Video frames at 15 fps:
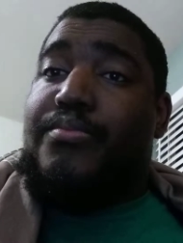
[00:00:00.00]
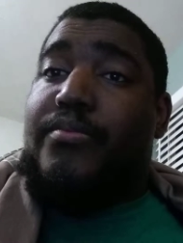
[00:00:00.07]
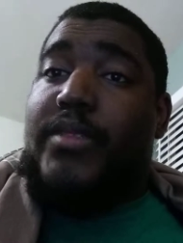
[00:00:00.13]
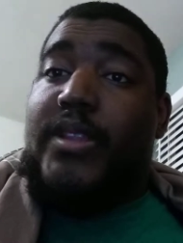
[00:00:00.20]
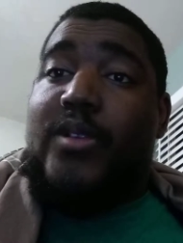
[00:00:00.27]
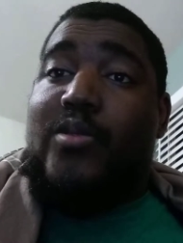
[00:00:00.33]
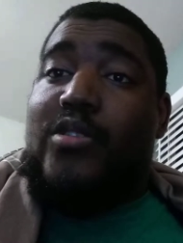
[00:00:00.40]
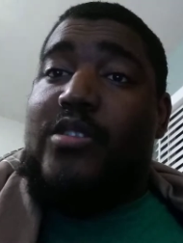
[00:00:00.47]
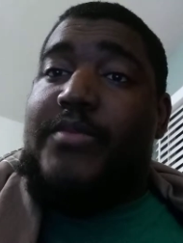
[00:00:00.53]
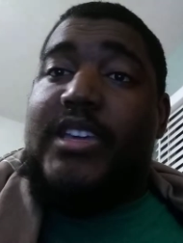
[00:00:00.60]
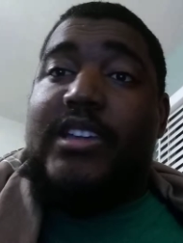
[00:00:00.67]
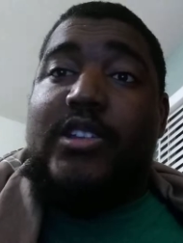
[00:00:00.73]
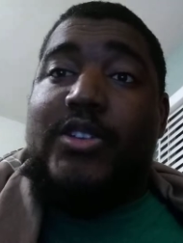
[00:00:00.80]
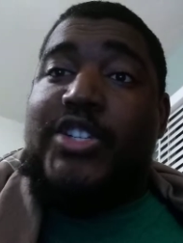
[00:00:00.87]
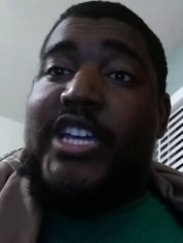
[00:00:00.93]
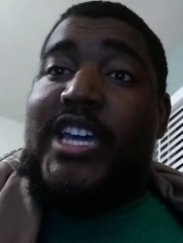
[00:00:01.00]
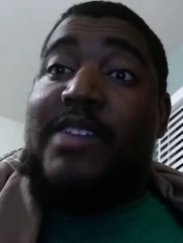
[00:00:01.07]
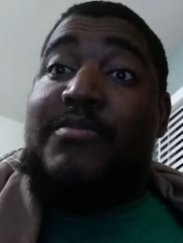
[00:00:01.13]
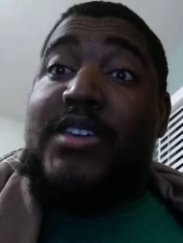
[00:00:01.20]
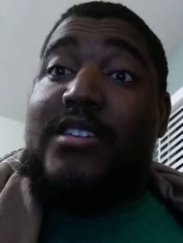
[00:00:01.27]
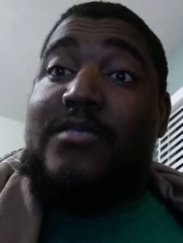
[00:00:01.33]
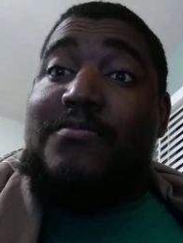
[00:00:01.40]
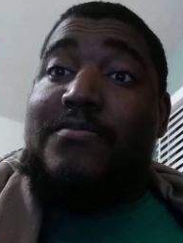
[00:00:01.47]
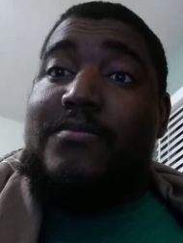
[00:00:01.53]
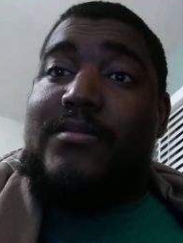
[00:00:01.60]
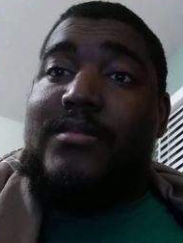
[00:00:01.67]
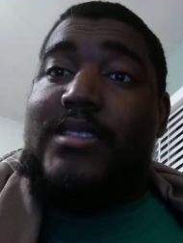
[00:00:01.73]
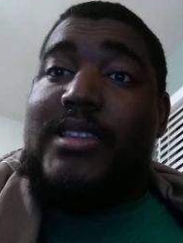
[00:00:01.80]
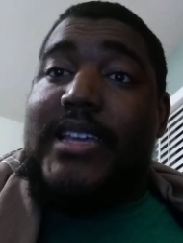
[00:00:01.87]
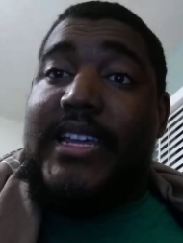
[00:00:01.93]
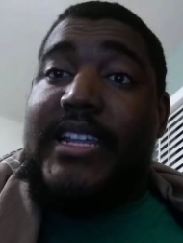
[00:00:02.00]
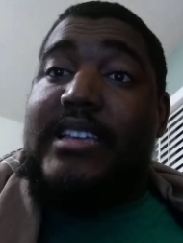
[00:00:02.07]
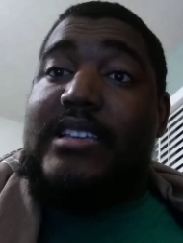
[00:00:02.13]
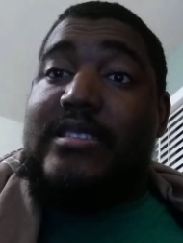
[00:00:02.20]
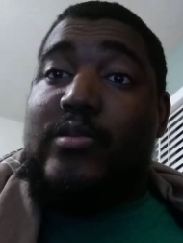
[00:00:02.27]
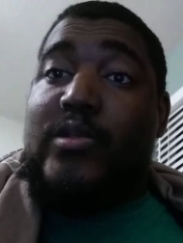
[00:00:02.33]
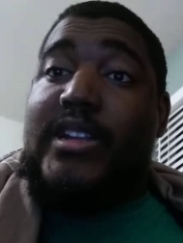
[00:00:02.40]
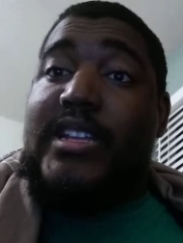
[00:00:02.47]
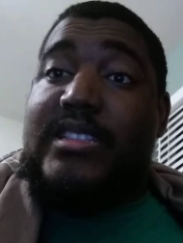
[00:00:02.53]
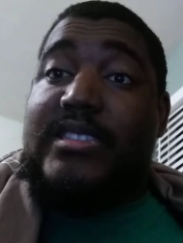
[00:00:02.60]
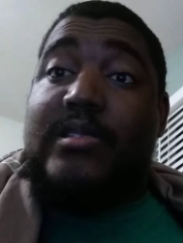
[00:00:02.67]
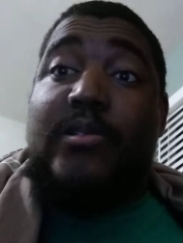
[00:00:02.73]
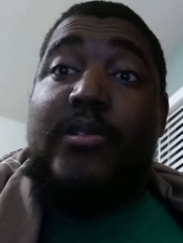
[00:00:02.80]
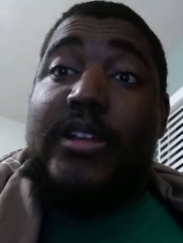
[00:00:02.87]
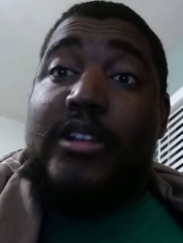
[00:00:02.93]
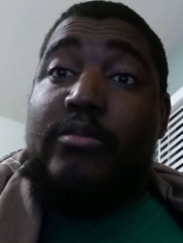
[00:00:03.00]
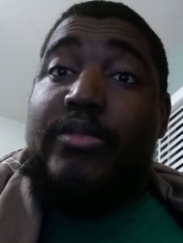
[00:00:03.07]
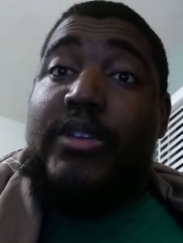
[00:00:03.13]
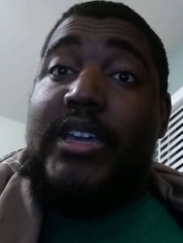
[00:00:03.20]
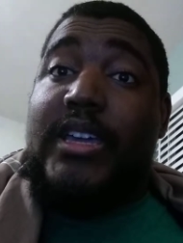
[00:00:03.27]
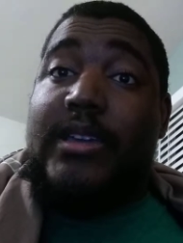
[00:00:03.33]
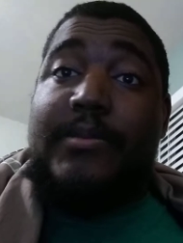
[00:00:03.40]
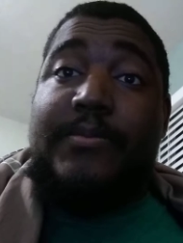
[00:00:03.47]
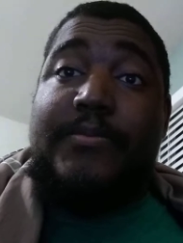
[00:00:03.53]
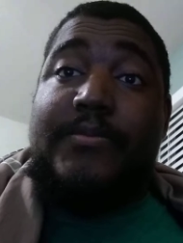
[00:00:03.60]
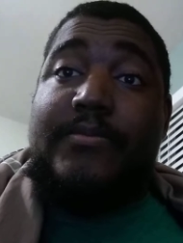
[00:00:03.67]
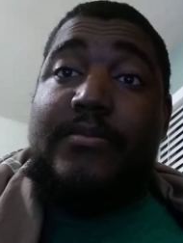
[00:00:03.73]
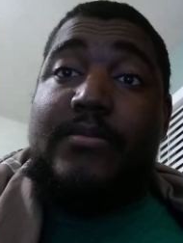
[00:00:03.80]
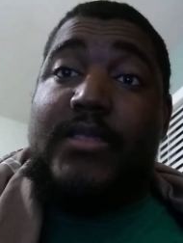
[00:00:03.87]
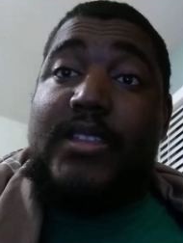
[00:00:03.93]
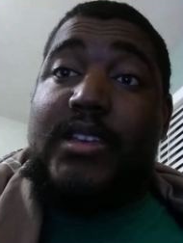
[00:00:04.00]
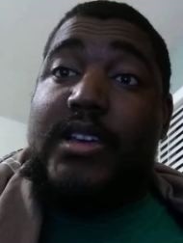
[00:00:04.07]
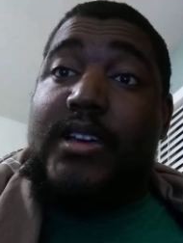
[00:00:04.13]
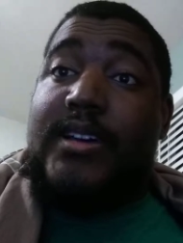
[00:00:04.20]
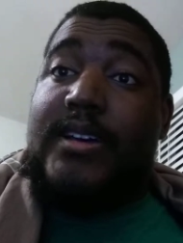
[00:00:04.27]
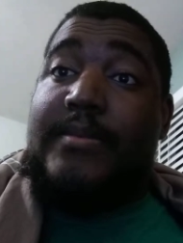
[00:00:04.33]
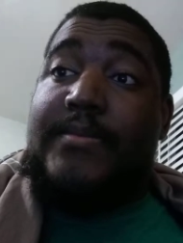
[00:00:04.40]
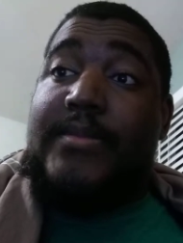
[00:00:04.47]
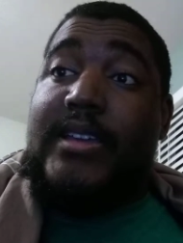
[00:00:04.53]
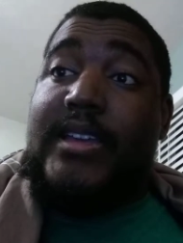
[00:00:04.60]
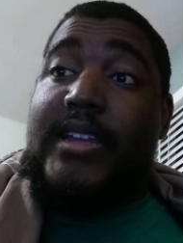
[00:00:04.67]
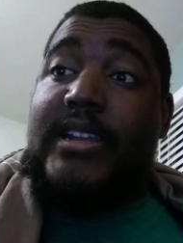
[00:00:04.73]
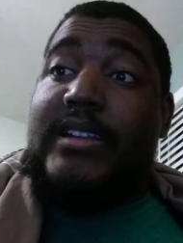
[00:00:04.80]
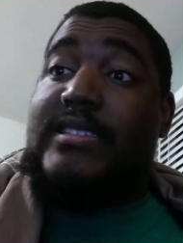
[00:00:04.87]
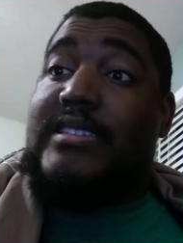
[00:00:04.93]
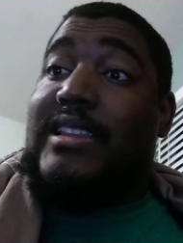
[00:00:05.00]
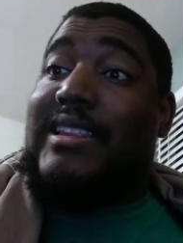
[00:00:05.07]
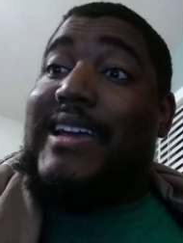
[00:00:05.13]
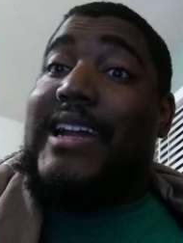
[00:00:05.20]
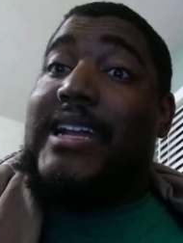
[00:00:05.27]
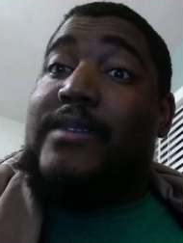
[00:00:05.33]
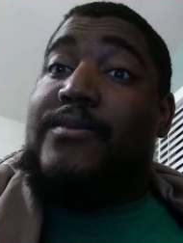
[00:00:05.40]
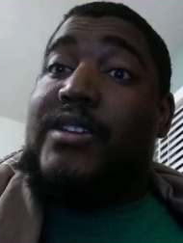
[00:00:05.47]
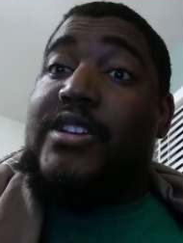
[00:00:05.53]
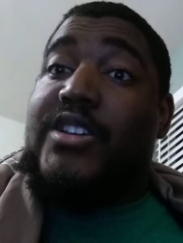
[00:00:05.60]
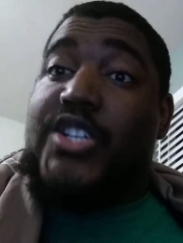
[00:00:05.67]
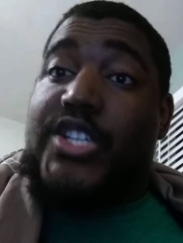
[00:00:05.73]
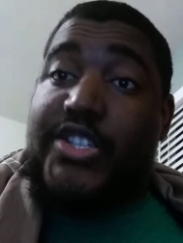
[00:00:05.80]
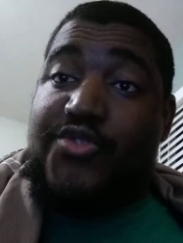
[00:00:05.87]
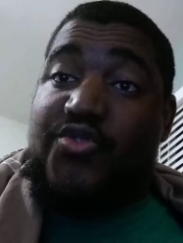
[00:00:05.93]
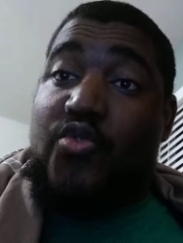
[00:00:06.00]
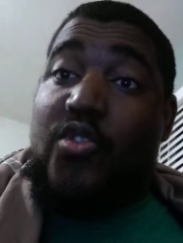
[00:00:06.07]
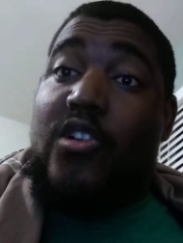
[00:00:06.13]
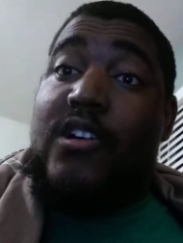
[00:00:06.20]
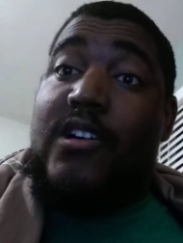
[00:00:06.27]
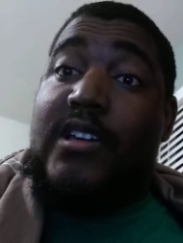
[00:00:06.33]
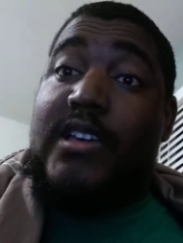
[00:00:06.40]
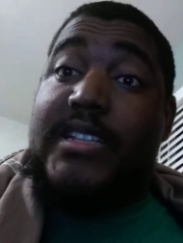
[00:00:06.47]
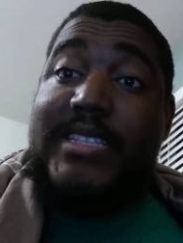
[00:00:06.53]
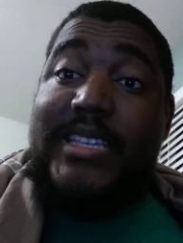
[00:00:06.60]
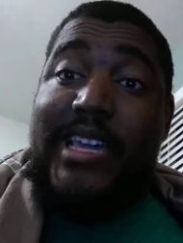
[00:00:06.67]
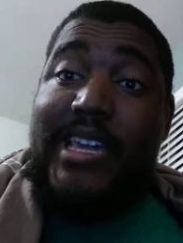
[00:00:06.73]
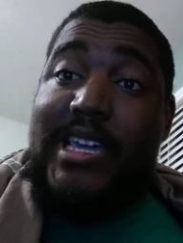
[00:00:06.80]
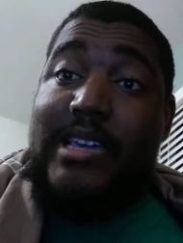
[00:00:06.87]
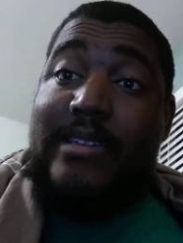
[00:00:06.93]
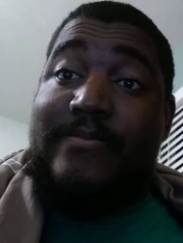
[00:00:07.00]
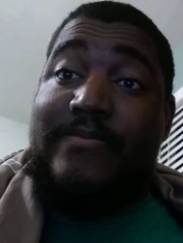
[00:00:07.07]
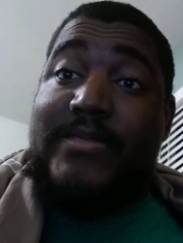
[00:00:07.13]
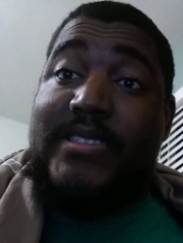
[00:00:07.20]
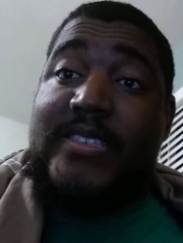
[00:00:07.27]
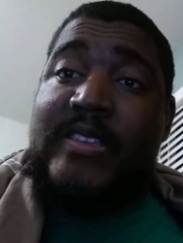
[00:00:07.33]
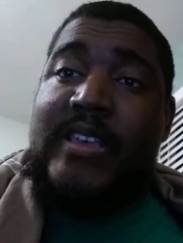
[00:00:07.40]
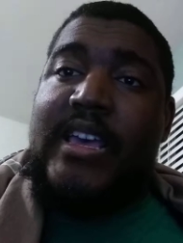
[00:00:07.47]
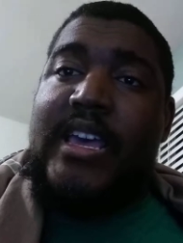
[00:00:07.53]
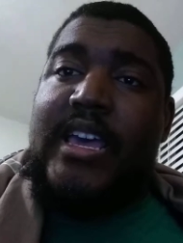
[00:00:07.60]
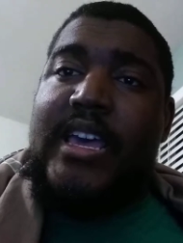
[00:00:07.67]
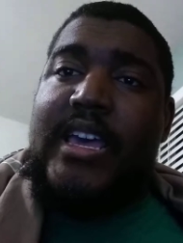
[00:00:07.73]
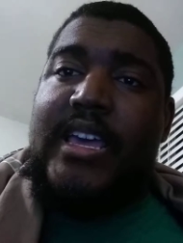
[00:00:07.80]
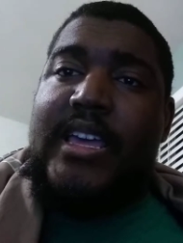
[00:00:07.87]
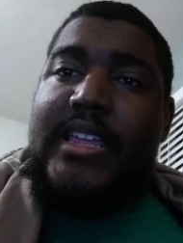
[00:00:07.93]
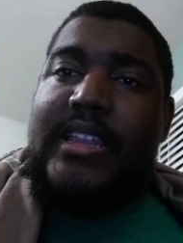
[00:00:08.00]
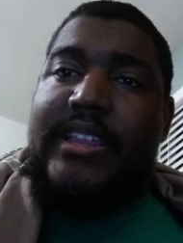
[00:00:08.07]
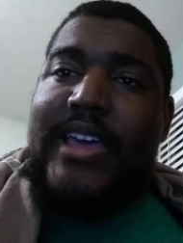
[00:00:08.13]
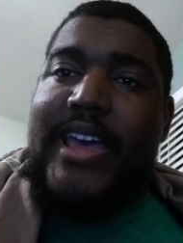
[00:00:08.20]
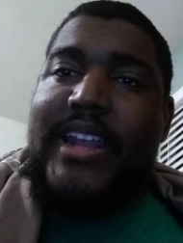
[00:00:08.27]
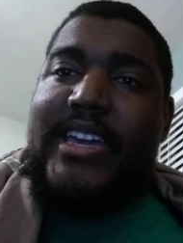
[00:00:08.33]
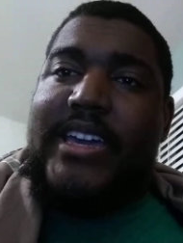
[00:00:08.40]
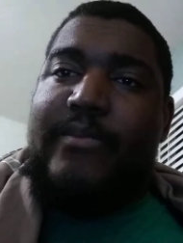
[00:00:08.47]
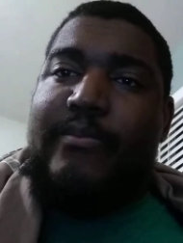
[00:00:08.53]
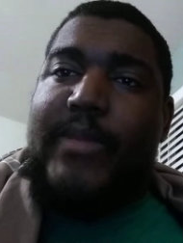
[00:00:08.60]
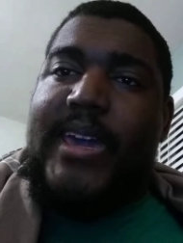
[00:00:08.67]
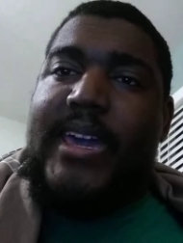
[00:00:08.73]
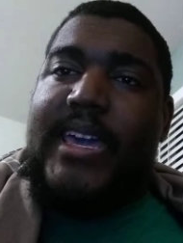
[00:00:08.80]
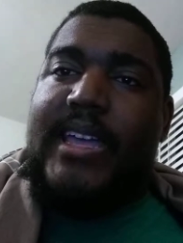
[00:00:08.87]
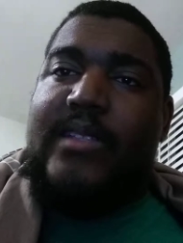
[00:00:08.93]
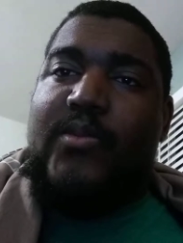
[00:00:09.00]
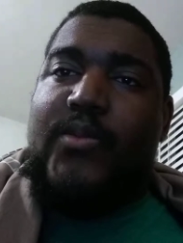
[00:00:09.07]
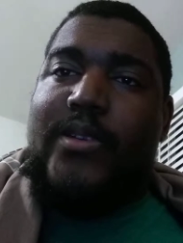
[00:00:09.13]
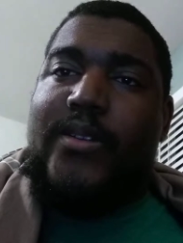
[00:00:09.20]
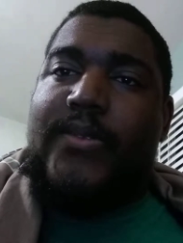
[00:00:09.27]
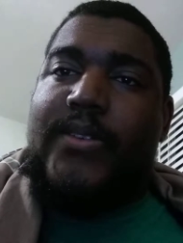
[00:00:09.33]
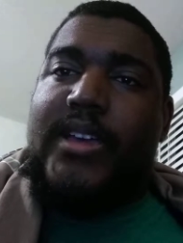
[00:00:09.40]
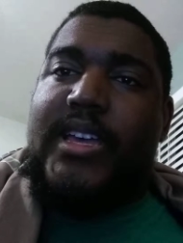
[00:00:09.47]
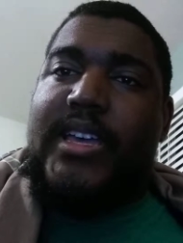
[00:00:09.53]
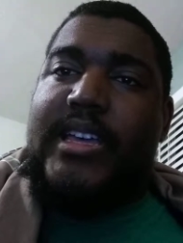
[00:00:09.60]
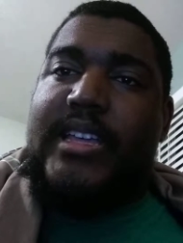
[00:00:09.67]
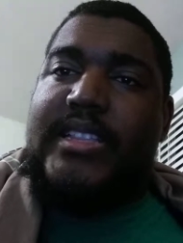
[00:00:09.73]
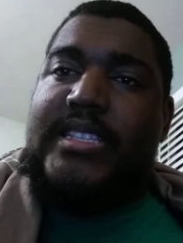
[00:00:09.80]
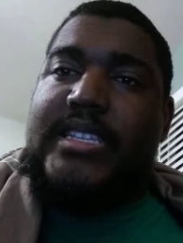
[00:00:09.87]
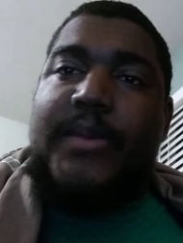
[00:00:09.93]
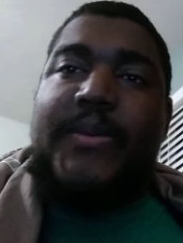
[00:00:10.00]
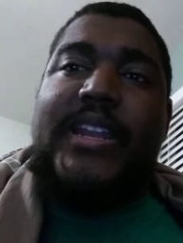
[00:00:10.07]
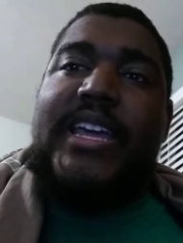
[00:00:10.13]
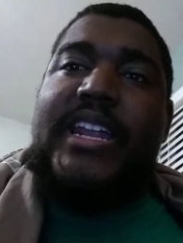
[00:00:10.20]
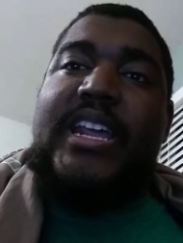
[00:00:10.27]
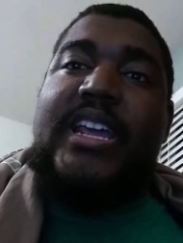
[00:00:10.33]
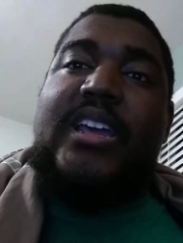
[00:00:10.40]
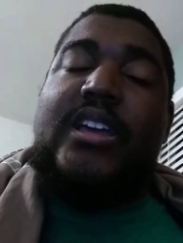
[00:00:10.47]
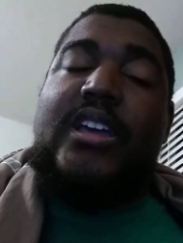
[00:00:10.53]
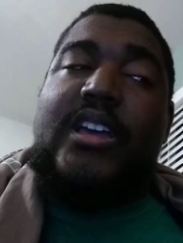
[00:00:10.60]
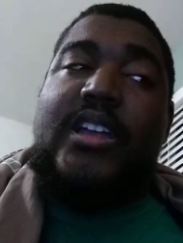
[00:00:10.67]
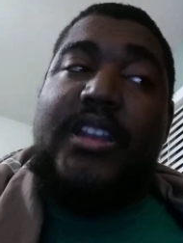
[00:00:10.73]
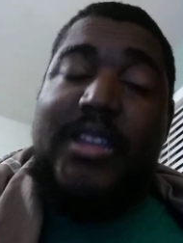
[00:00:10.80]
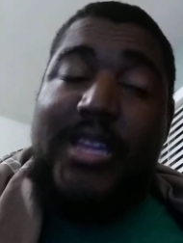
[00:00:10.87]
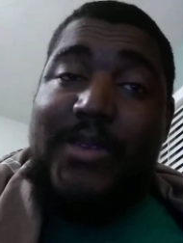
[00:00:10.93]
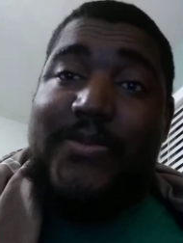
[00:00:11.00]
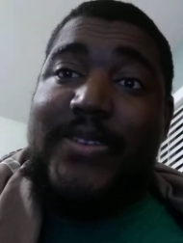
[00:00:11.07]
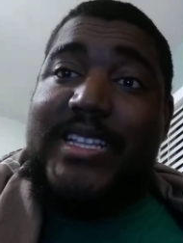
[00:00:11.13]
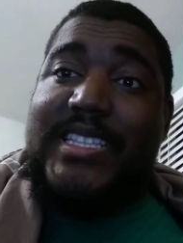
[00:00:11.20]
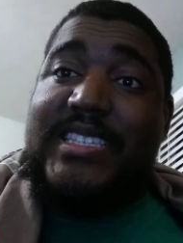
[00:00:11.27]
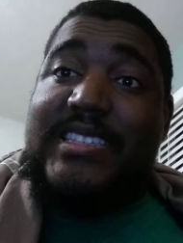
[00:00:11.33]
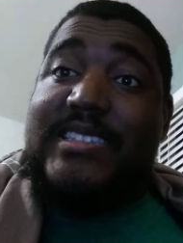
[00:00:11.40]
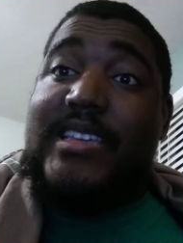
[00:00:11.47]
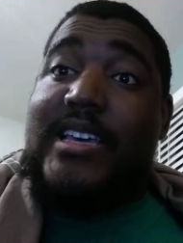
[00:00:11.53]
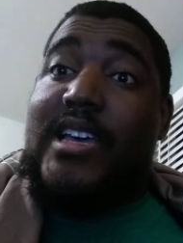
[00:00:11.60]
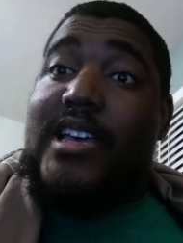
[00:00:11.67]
There will be a new champion. That is what it's going to be. Um, and there's a lot of strong teams that can make it with intimidating defenses,